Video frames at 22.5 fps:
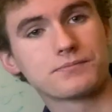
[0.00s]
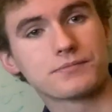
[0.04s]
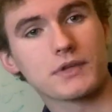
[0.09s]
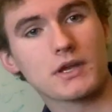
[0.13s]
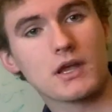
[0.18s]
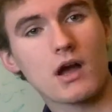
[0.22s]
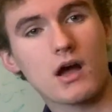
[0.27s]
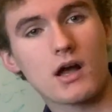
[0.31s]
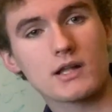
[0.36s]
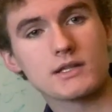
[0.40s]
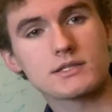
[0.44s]

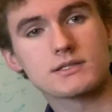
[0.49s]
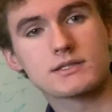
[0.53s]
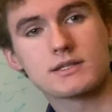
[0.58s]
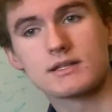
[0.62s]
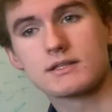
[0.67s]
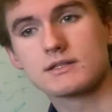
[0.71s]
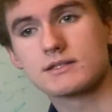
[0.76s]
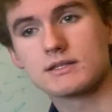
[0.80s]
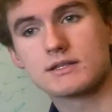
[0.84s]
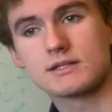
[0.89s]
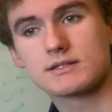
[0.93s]

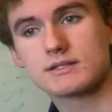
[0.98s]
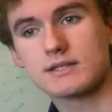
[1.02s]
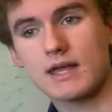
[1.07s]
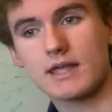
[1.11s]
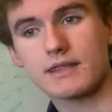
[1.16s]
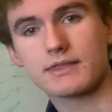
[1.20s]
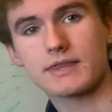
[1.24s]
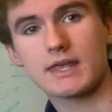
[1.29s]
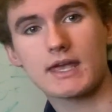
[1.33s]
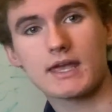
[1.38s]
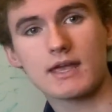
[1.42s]
constants, is
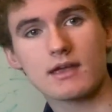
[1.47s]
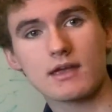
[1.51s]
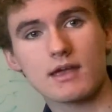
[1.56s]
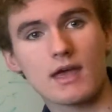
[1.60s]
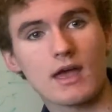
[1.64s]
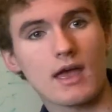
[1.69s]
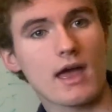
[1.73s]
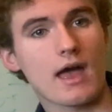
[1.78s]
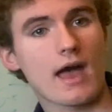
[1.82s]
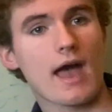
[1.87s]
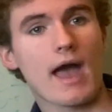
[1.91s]
that they
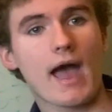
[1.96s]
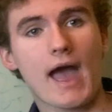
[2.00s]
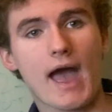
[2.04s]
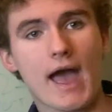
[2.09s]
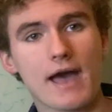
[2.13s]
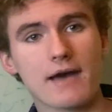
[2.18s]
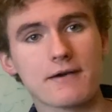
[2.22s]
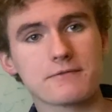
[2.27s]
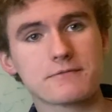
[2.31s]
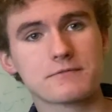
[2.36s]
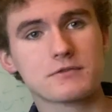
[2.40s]

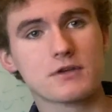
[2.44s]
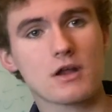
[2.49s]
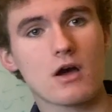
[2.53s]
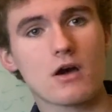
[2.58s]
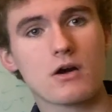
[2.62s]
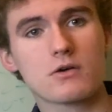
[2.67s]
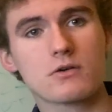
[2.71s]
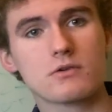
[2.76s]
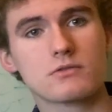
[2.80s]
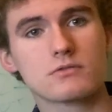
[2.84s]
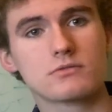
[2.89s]
have
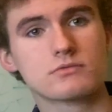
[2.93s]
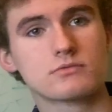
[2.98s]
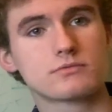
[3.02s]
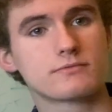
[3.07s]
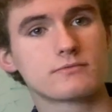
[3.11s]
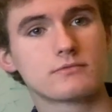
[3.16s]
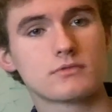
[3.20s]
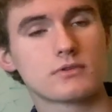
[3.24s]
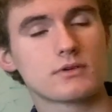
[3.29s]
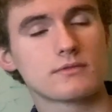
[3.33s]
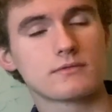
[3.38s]
no
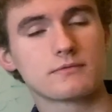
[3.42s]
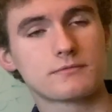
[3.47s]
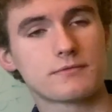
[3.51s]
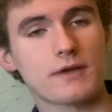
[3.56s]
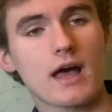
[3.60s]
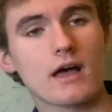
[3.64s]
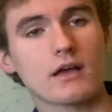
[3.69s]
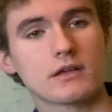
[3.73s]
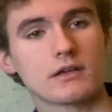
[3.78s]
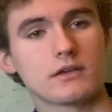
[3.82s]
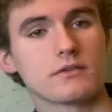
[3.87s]

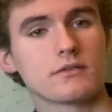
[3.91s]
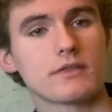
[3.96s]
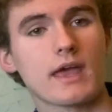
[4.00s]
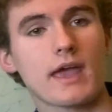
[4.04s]
value.